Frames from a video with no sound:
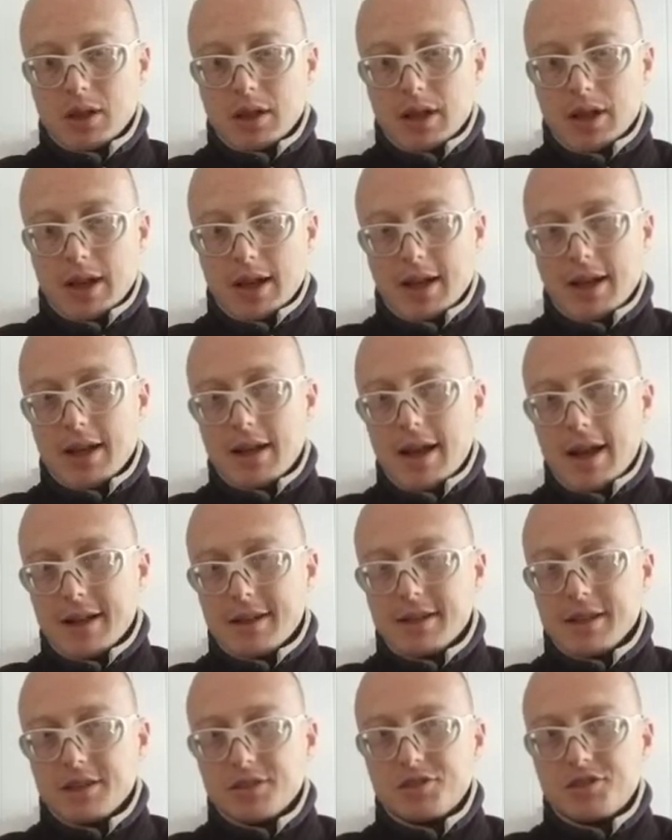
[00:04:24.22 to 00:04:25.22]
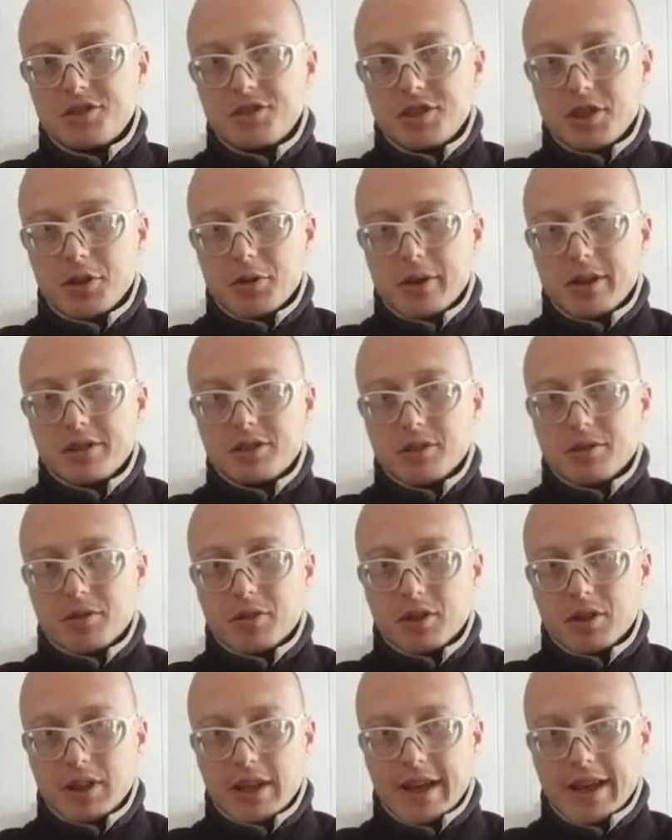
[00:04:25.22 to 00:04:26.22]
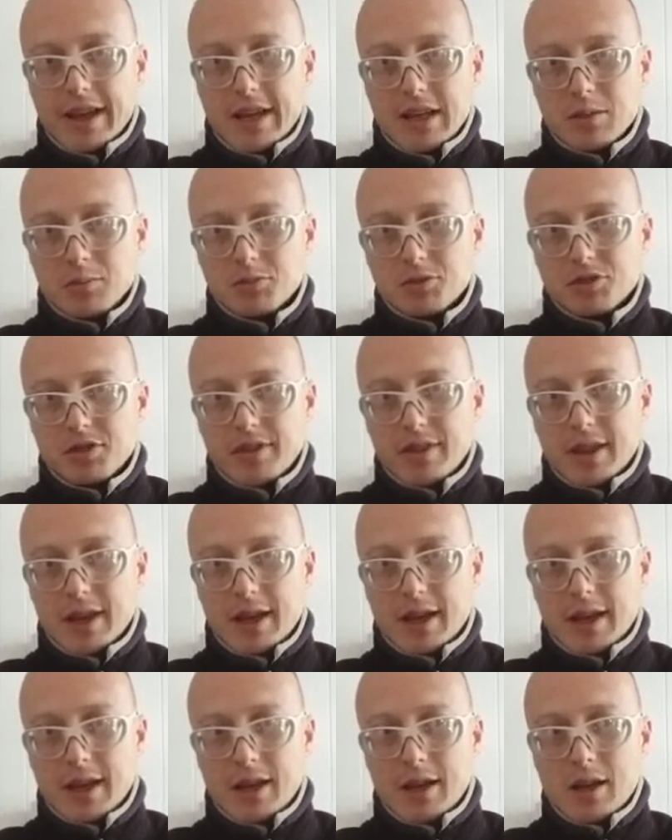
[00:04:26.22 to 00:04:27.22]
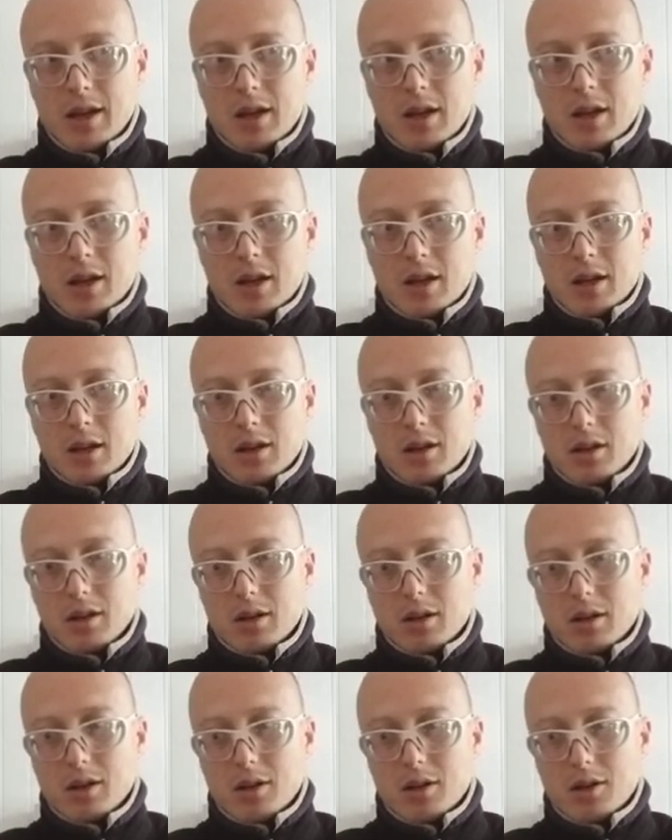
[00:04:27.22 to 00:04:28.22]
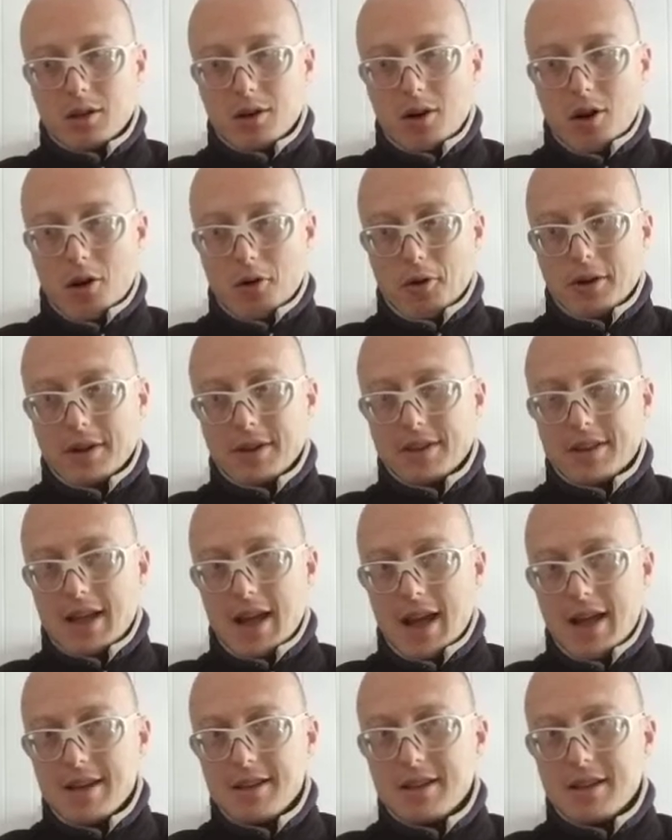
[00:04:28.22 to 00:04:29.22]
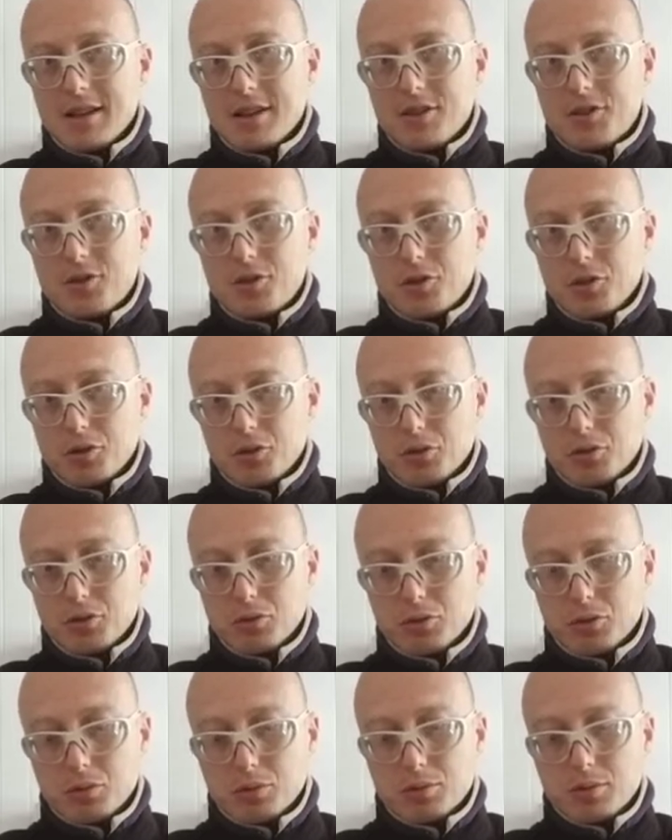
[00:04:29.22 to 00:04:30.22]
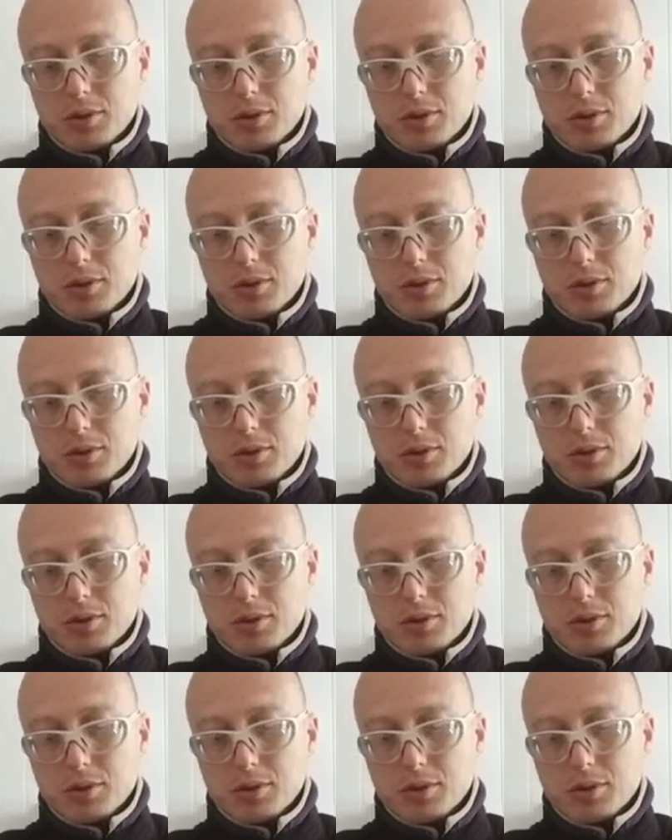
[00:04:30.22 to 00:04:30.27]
a connected series of claims that are intended to